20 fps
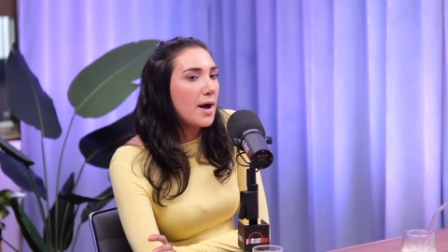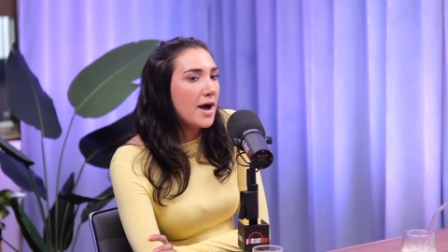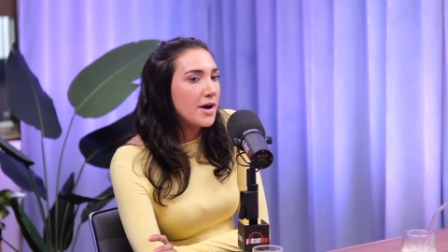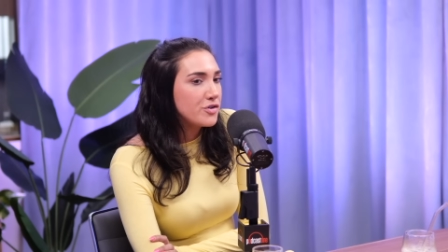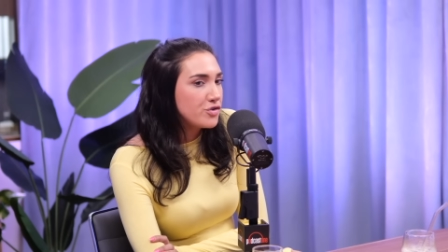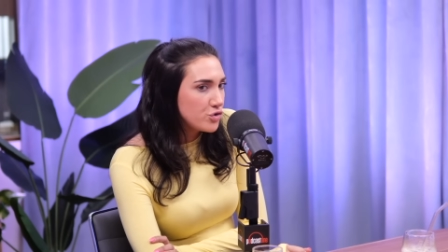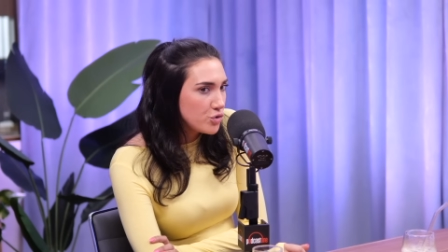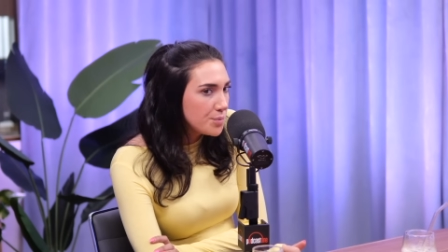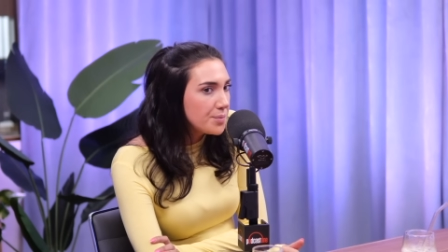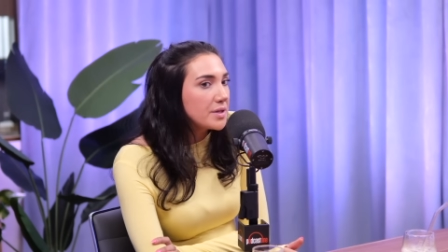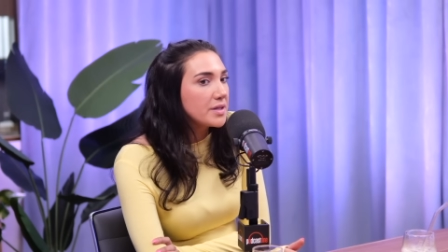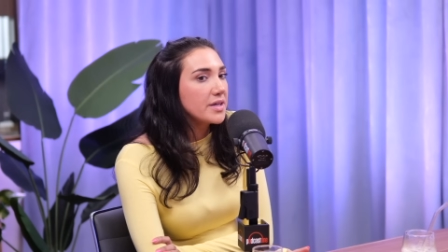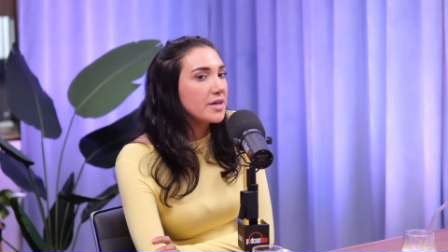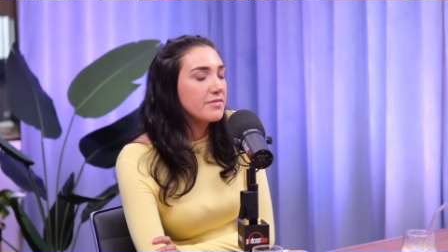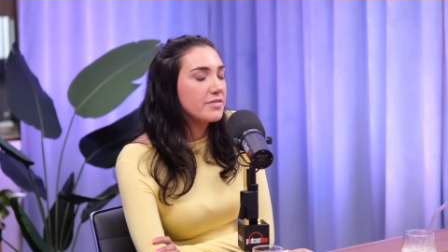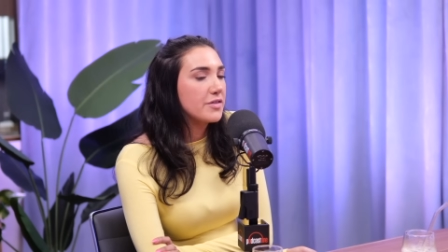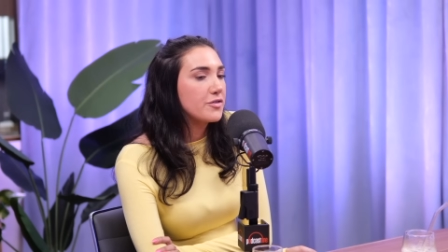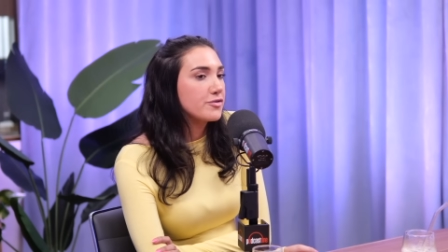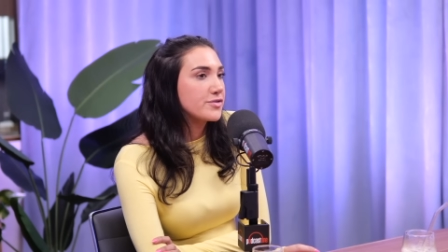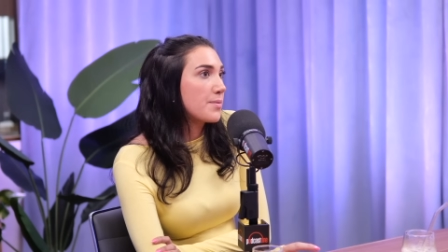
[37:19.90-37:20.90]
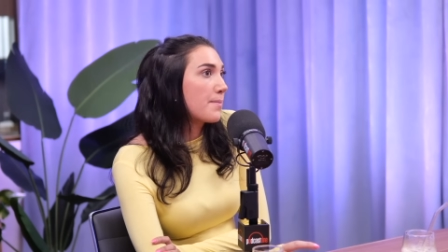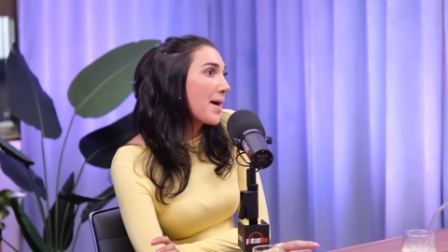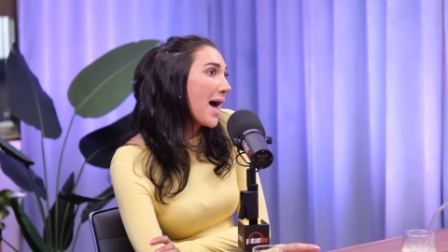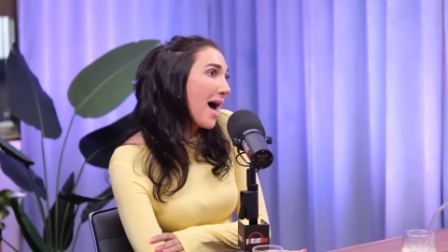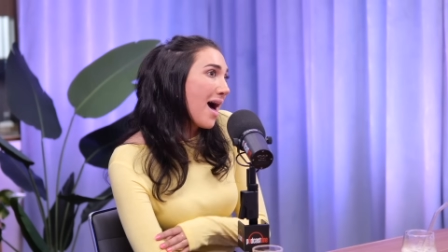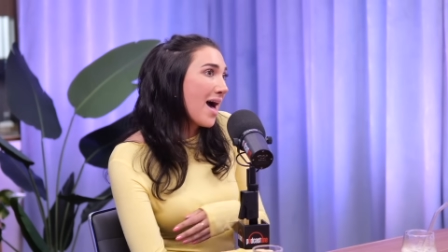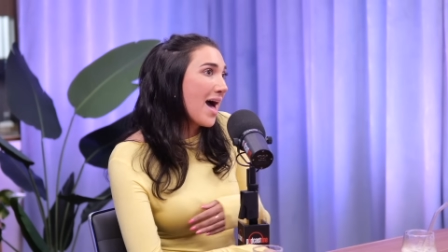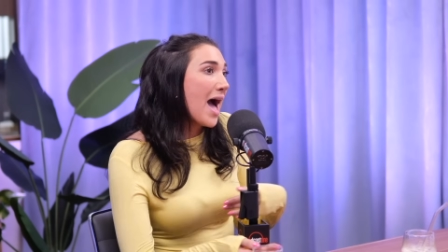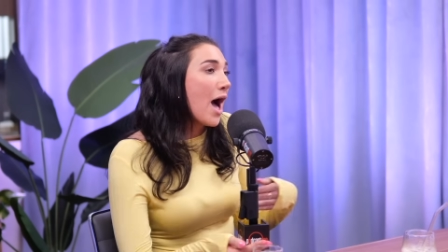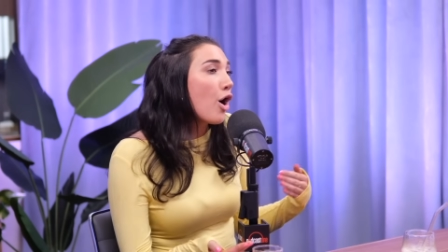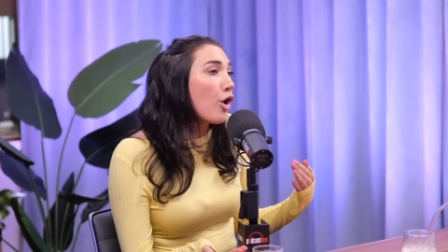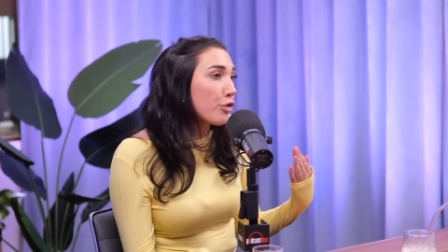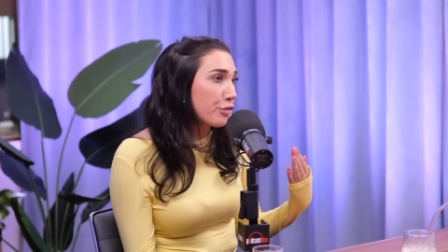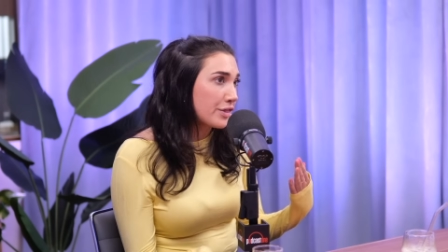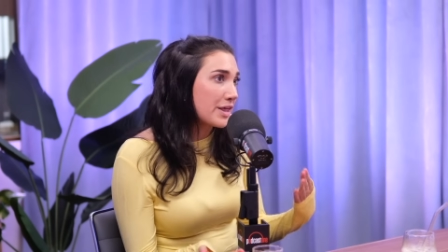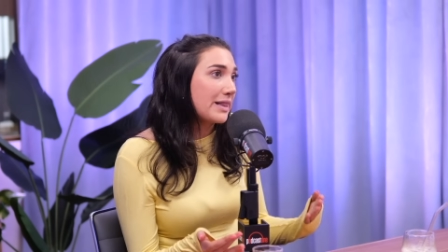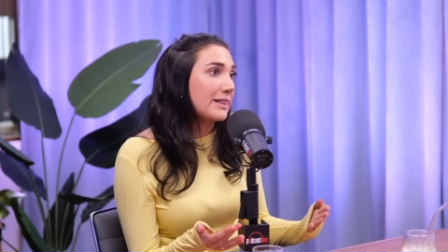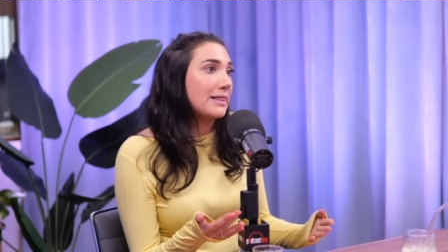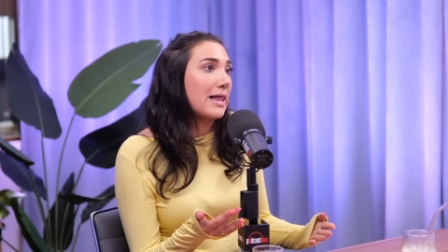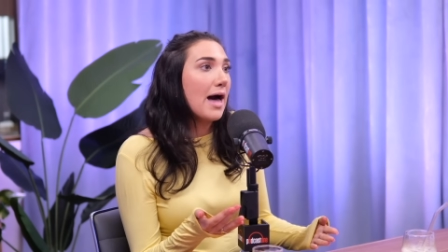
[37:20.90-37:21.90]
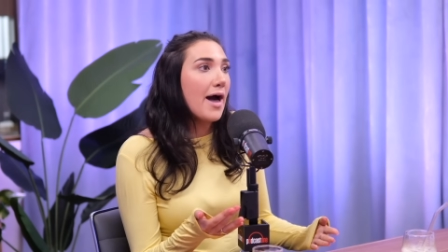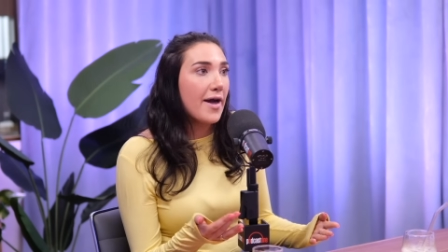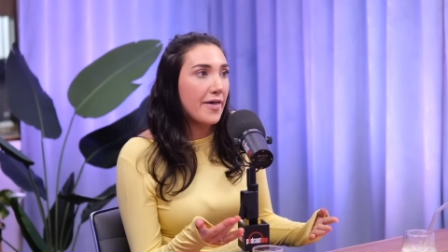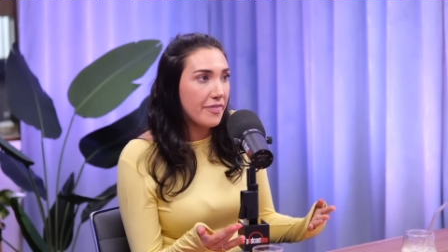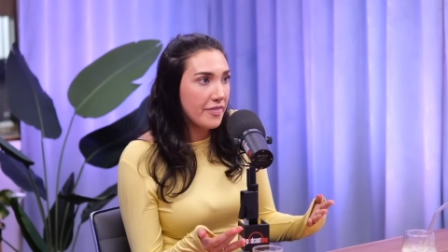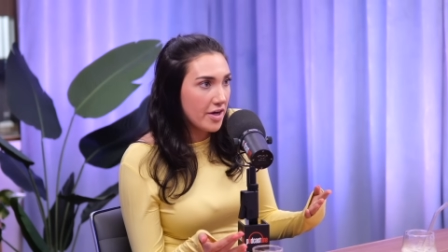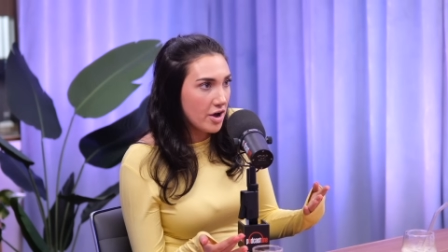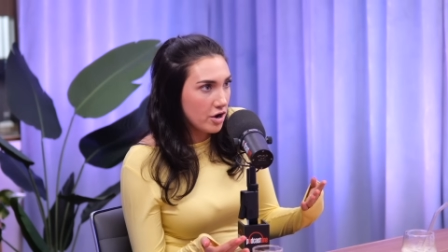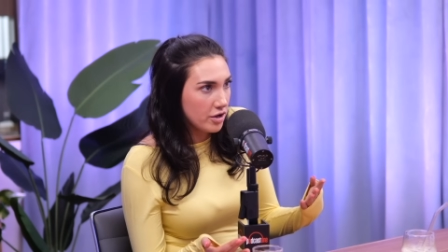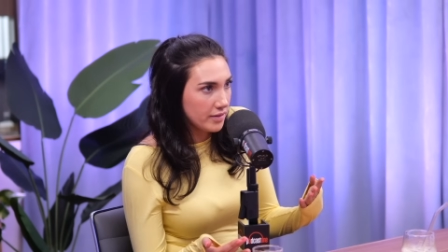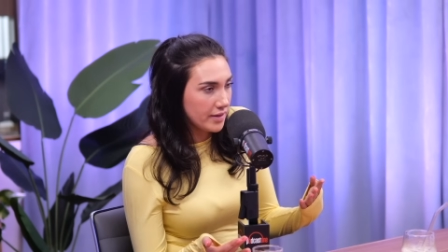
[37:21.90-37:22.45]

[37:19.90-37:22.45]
believe that there's a healthy line there. Yeah.